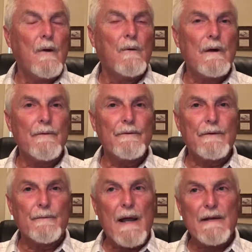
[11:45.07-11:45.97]
Well,
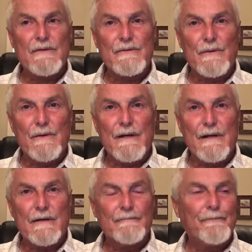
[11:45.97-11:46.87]
the backstory
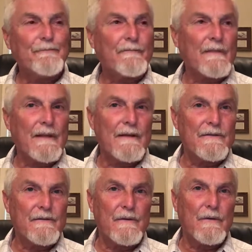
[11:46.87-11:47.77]
here
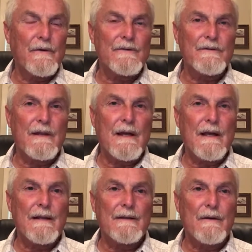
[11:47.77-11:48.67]
is, of course,
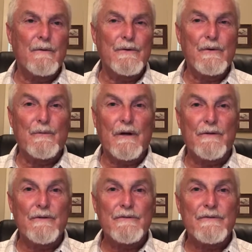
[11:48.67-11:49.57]
that there were two
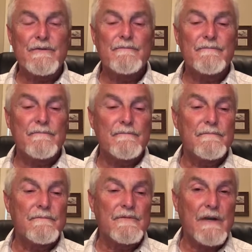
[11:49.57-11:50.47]
brothers,
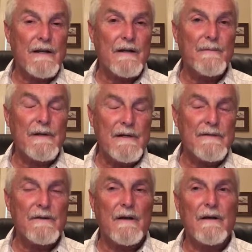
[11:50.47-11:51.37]
Jacob and
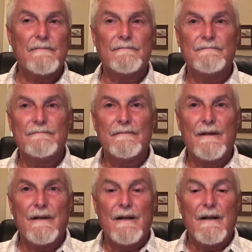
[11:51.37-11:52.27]
Esau.
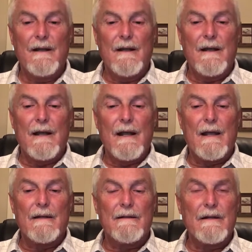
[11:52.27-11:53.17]

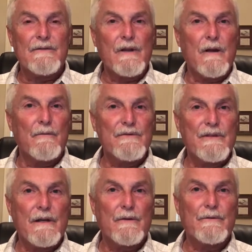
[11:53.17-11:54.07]
And Esau was
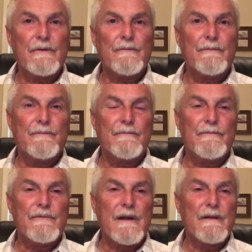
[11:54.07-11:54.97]
the older,
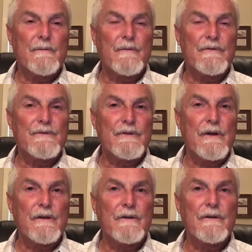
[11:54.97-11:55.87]
Jacob was the
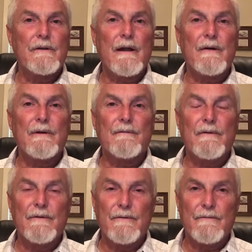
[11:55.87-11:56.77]
younger.
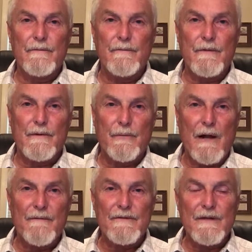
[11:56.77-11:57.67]
However, the
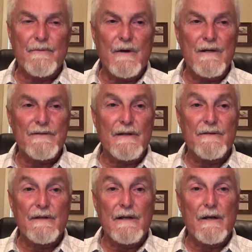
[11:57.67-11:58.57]
prophecy was
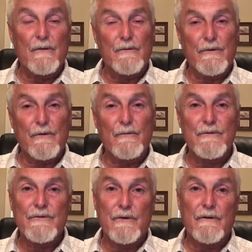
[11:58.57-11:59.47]
that the older
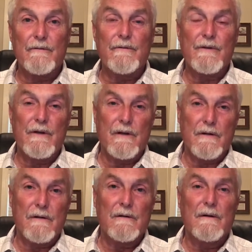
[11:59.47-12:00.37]
would serve the
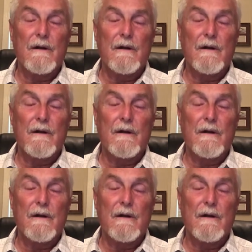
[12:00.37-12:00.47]
younger.